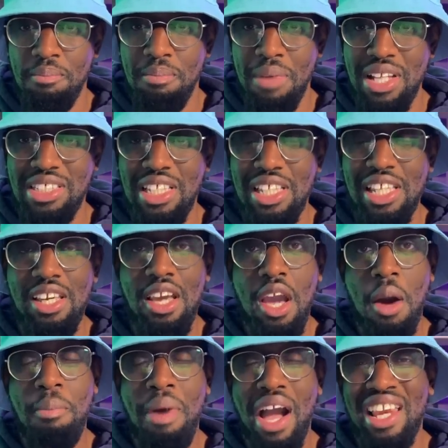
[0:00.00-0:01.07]
mentally,
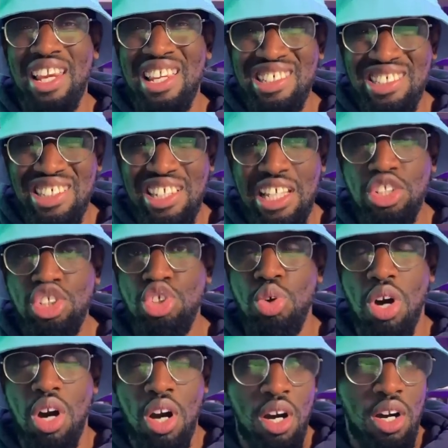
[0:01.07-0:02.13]
by listening to
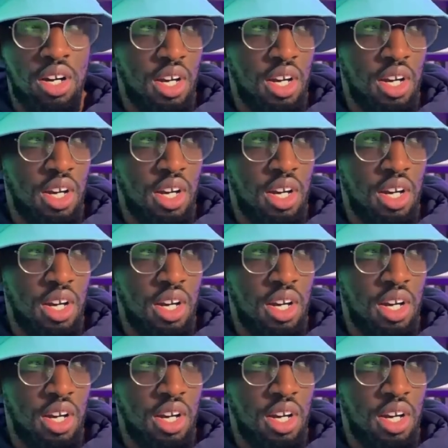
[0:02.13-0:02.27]
her